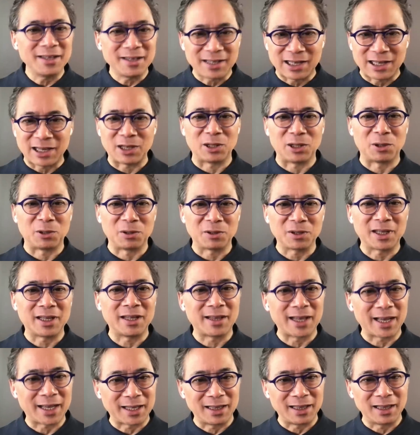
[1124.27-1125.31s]
killer
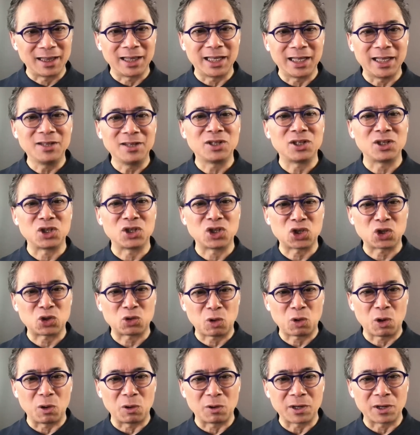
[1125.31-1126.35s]
that can lead to
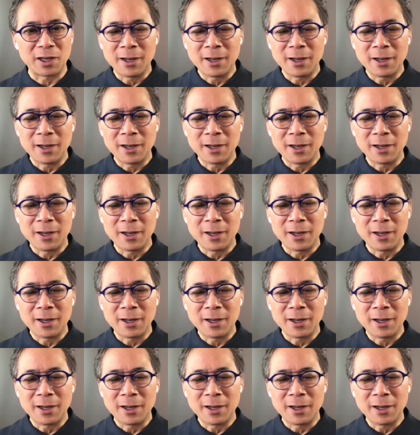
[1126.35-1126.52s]
stroke.